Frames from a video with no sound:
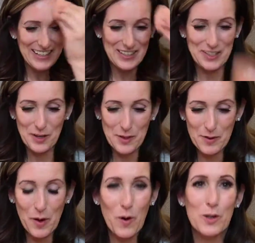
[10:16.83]
So the
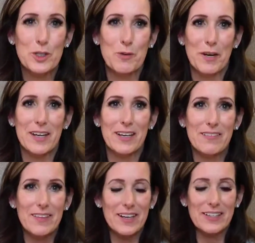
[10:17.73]
whole trick
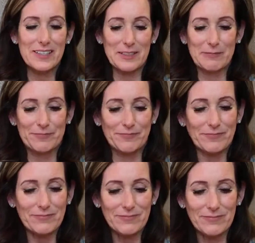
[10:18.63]
of this
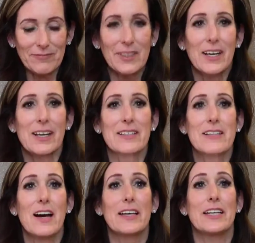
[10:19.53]
is
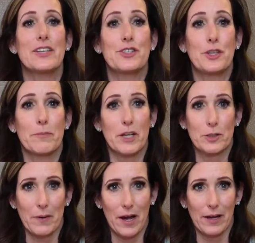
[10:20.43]
not getting too
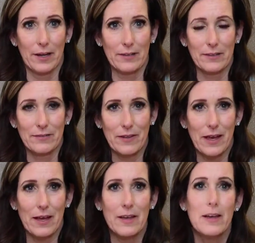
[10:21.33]
much product,
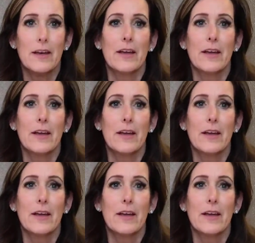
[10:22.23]
okay?